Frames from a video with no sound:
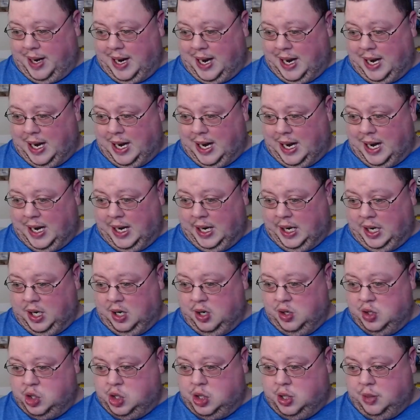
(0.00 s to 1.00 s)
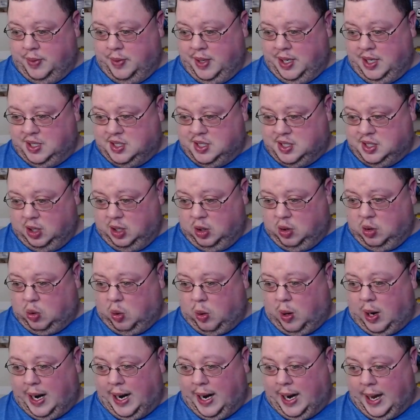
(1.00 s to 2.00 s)
I used to be so
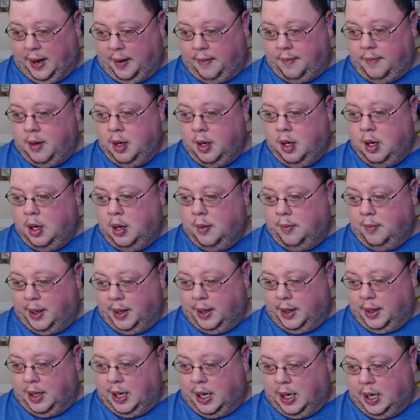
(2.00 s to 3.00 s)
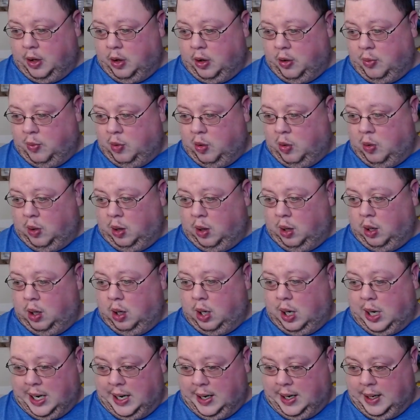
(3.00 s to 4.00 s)
quiet, but not no more.
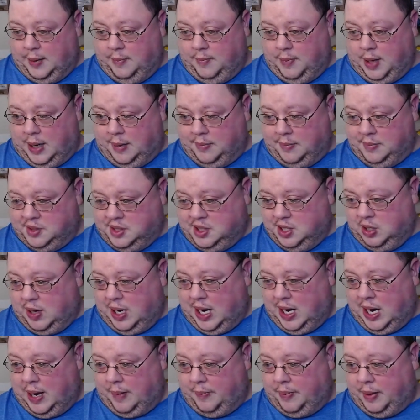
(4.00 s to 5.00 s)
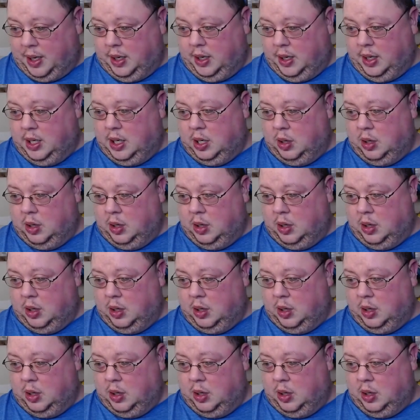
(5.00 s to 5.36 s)
I'm so happy.